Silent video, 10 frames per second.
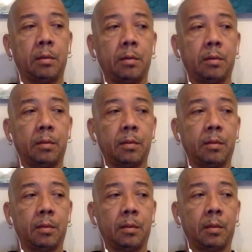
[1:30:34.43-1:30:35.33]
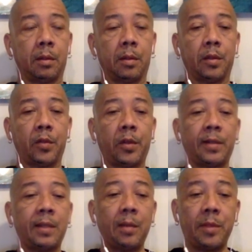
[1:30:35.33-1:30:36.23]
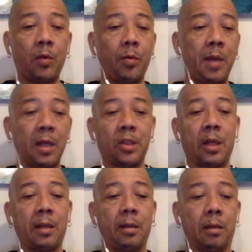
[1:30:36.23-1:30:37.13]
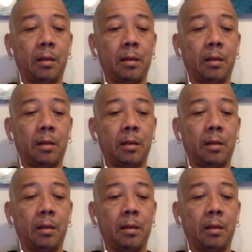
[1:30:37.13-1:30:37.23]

Mm-hmm. So the same thing with Black Chiney.